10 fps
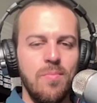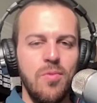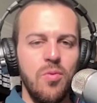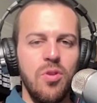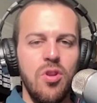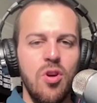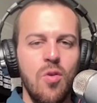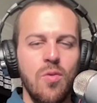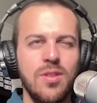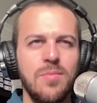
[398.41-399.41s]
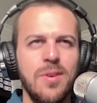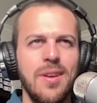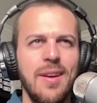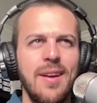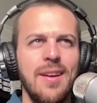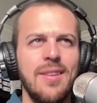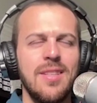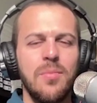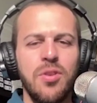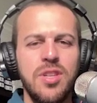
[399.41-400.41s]
would know because it'd be
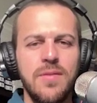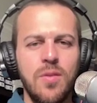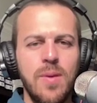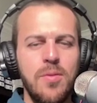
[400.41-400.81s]
somewhat difficult.